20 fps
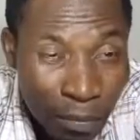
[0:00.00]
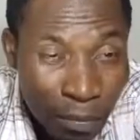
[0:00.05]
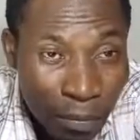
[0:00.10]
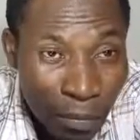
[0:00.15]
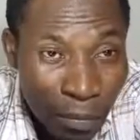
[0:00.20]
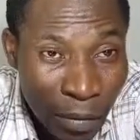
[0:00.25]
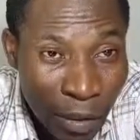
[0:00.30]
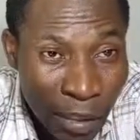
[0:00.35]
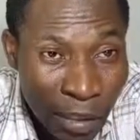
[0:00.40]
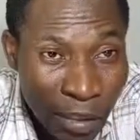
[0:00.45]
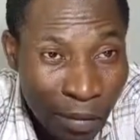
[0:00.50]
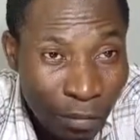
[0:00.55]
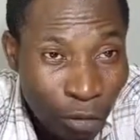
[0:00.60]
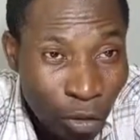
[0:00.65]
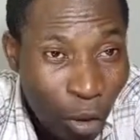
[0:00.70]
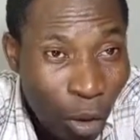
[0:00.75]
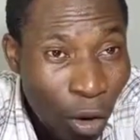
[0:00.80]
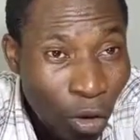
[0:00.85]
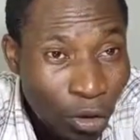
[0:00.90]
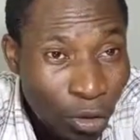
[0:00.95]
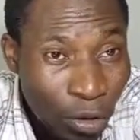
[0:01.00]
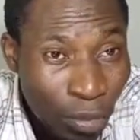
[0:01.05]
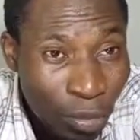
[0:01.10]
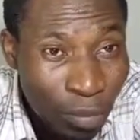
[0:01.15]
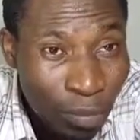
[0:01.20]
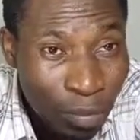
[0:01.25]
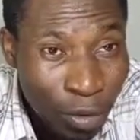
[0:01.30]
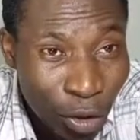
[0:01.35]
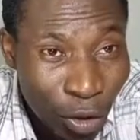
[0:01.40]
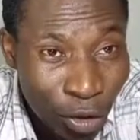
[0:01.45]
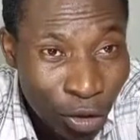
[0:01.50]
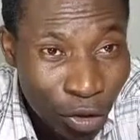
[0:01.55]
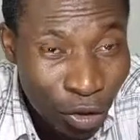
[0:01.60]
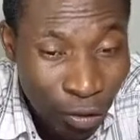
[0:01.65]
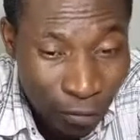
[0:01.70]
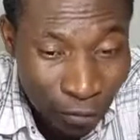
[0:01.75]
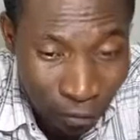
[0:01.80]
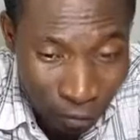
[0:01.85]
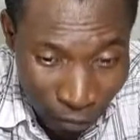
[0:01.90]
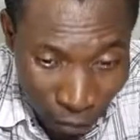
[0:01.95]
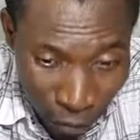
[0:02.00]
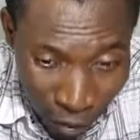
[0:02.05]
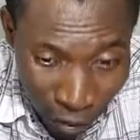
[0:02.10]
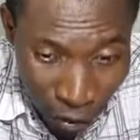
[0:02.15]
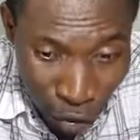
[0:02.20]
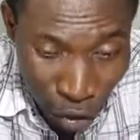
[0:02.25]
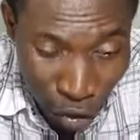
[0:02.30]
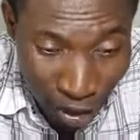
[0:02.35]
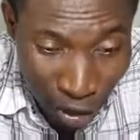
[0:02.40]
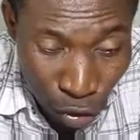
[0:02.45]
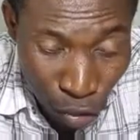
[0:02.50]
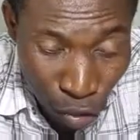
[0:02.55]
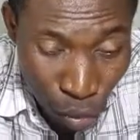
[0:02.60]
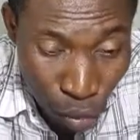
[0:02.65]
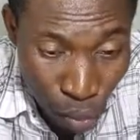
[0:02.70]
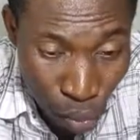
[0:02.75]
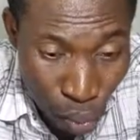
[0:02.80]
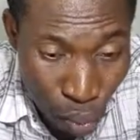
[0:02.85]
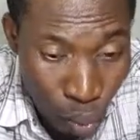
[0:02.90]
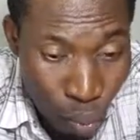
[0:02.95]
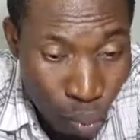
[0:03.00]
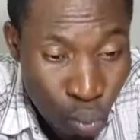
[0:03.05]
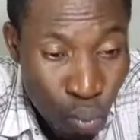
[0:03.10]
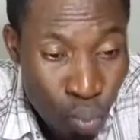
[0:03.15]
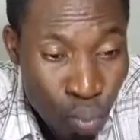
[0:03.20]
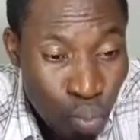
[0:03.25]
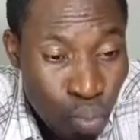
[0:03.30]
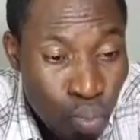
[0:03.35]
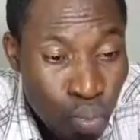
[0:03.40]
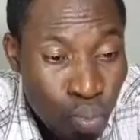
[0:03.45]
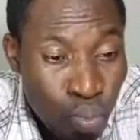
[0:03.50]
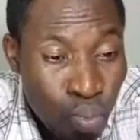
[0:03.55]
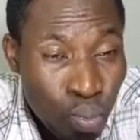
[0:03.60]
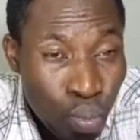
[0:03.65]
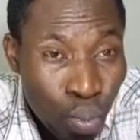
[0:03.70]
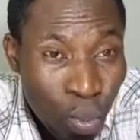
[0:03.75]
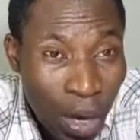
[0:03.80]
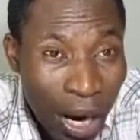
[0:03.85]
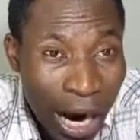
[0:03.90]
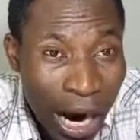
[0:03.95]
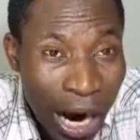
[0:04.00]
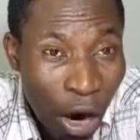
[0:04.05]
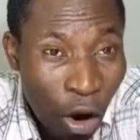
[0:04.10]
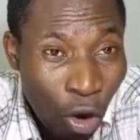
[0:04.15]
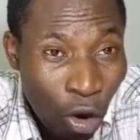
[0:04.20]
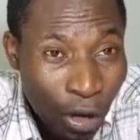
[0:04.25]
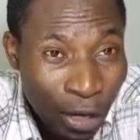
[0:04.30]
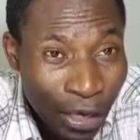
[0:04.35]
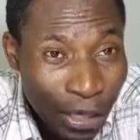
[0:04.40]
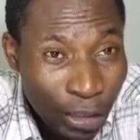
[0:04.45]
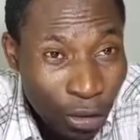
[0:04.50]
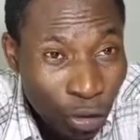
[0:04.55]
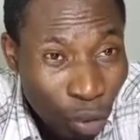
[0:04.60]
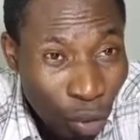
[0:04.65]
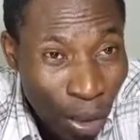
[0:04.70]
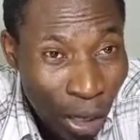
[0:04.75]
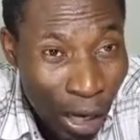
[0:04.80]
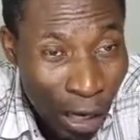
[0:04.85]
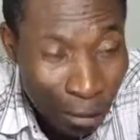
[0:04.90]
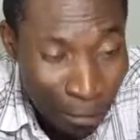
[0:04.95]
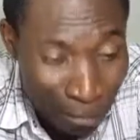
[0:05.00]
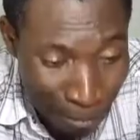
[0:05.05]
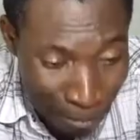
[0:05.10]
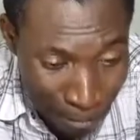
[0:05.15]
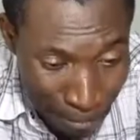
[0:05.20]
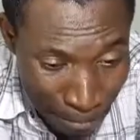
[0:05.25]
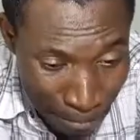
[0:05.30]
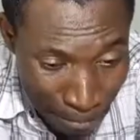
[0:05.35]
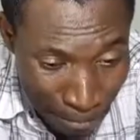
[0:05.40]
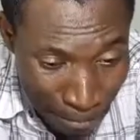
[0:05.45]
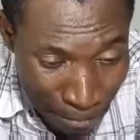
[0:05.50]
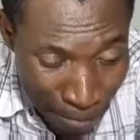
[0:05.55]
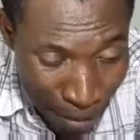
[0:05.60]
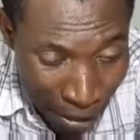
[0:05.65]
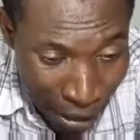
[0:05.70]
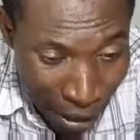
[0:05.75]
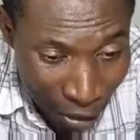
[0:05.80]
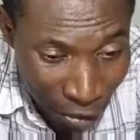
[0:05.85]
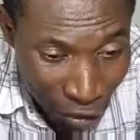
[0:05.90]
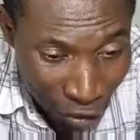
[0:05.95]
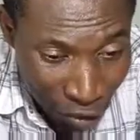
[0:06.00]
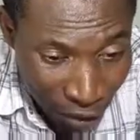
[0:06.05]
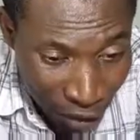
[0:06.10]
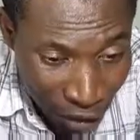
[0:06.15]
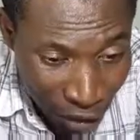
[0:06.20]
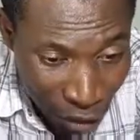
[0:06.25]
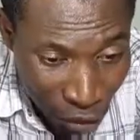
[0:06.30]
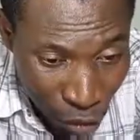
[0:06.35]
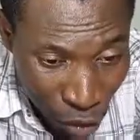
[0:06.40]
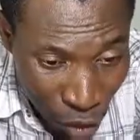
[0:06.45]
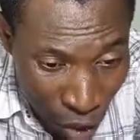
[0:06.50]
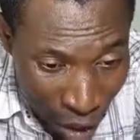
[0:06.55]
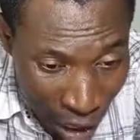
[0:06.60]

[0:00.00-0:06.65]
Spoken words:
Let them call you because of what you can do, how organized you are, how structured you are,